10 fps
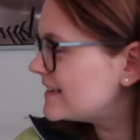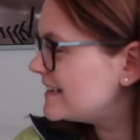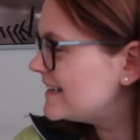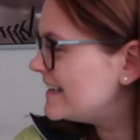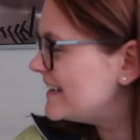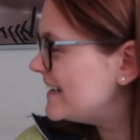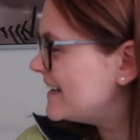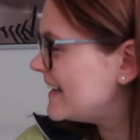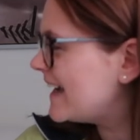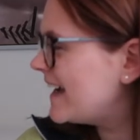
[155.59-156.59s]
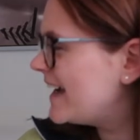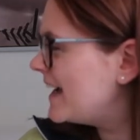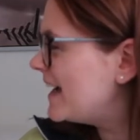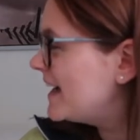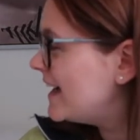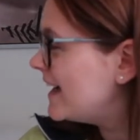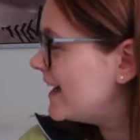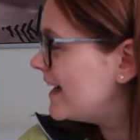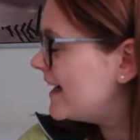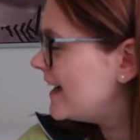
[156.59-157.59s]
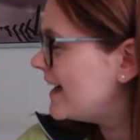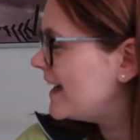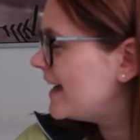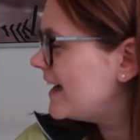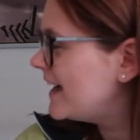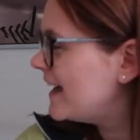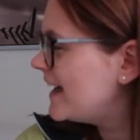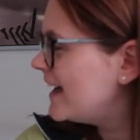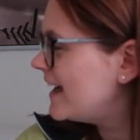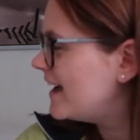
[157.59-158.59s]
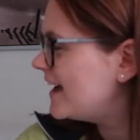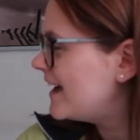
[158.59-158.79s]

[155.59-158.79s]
(not speaking)